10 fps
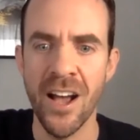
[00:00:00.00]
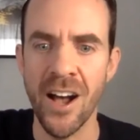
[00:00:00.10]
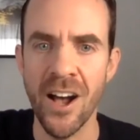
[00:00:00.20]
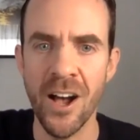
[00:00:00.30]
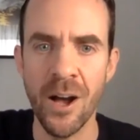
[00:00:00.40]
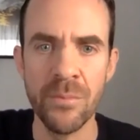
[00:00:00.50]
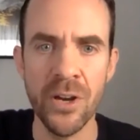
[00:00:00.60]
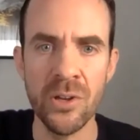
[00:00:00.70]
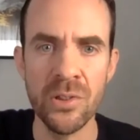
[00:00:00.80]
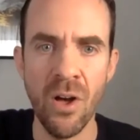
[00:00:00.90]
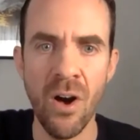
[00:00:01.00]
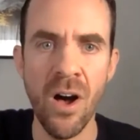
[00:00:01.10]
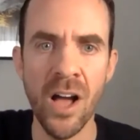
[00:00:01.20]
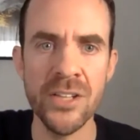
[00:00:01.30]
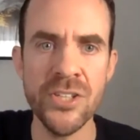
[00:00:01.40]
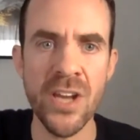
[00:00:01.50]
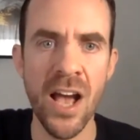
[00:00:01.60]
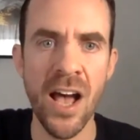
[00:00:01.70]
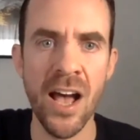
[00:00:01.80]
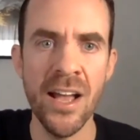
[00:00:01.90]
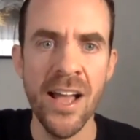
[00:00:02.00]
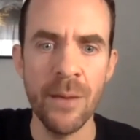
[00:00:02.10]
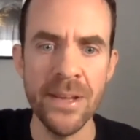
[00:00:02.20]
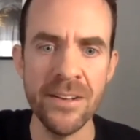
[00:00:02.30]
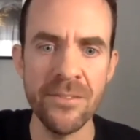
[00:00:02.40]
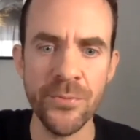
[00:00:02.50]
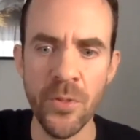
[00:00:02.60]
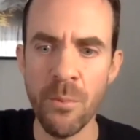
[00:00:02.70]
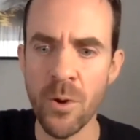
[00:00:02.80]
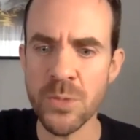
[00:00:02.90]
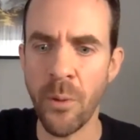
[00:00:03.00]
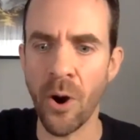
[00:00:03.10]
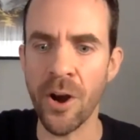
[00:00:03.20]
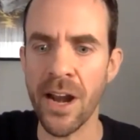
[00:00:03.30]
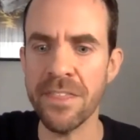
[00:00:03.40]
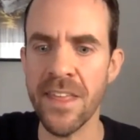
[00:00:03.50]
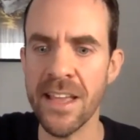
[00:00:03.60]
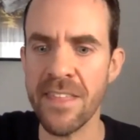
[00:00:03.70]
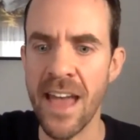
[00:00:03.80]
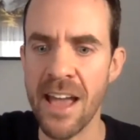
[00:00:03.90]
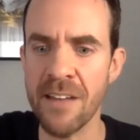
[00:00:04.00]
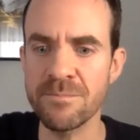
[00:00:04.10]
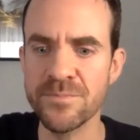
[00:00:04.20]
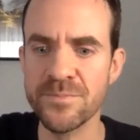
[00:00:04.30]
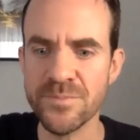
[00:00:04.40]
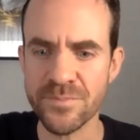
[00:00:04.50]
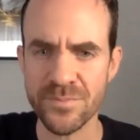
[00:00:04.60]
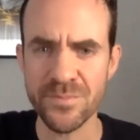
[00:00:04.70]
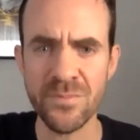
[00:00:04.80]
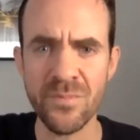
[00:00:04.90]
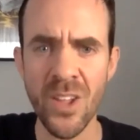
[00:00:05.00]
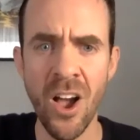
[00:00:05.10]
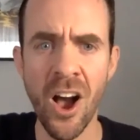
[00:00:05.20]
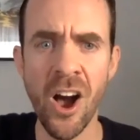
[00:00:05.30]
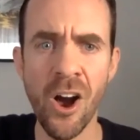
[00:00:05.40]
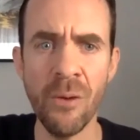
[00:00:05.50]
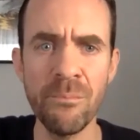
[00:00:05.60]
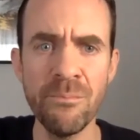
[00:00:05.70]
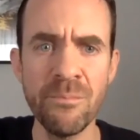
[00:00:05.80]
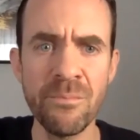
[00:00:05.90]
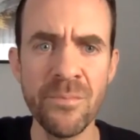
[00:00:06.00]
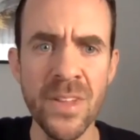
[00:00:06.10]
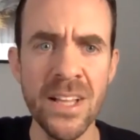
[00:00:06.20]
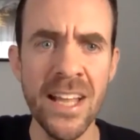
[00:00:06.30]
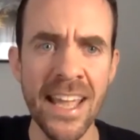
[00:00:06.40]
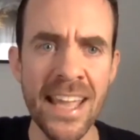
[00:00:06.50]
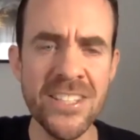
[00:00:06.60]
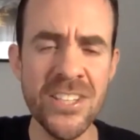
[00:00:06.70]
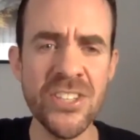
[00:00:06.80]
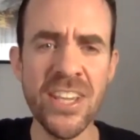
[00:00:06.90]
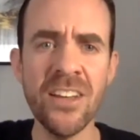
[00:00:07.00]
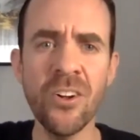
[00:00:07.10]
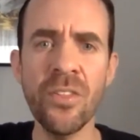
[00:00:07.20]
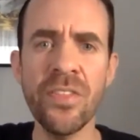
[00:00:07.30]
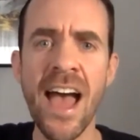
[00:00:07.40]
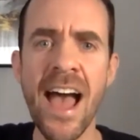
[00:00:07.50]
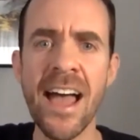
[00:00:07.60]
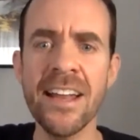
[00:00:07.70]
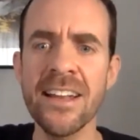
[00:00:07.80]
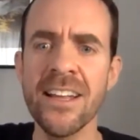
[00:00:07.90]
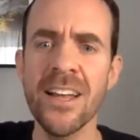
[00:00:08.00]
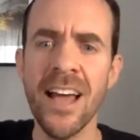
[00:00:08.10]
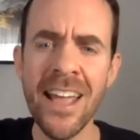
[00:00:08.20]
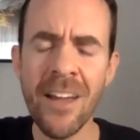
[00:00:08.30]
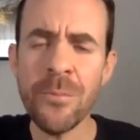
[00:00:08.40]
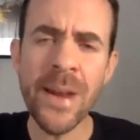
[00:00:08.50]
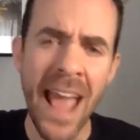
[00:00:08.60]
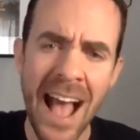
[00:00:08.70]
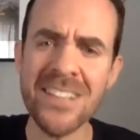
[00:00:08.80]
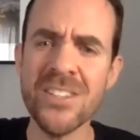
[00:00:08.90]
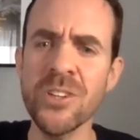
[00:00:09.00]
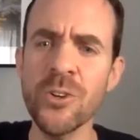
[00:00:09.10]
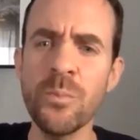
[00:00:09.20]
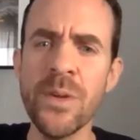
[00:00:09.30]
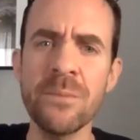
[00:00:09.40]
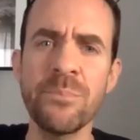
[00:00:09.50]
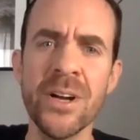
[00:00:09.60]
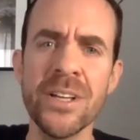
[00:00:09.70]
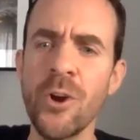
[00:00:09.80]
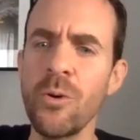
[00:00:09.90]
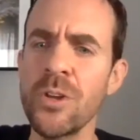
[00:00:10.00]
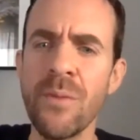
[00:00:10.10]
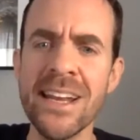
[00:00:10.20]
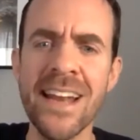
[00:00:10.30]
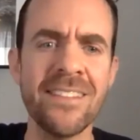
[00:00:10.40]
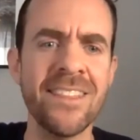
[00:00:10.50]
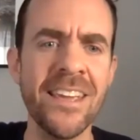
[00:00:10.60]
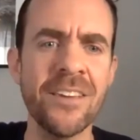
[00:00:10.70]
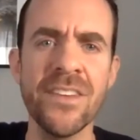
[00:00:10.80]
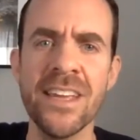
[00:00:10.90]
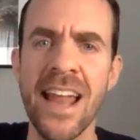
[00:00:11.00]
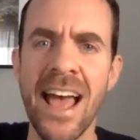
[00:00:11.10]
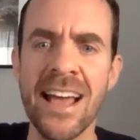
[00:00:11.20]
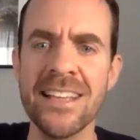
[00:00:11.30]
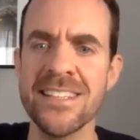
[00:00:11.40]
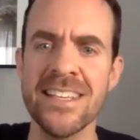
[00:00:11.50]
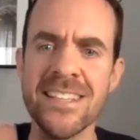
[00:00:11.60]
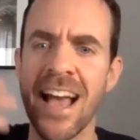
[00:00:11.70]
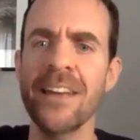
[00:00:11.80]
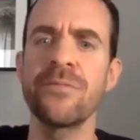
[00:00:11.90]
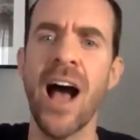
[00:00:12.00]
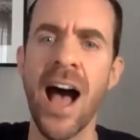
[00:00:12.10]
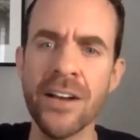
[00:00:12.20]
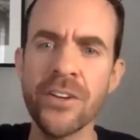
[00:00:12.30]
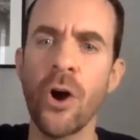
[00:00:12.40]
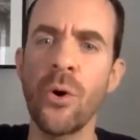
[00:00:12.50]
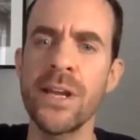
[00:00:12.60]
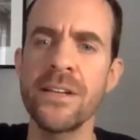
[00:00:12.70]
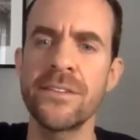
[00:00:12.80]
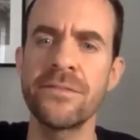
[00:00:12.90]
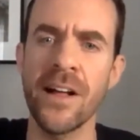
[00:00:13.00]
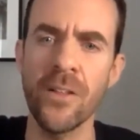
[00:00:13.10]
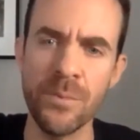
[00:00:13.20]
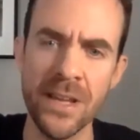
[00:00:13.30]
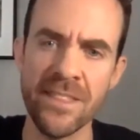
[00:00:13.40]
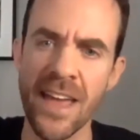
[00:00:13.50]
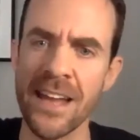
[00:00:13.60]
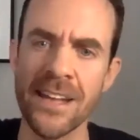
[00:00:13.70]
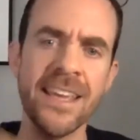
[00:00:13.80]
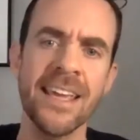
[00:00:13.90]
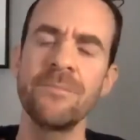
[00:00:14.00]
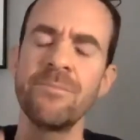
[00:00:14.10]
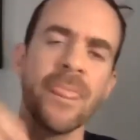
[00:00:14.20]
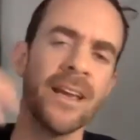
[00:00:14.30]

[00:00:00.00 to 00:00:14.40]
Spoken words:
I'm going to launch. I mean, for the most part, I think that um, it's a skill that everybody has a little bit, but you might not think of it as this kind of ongoing development, that it can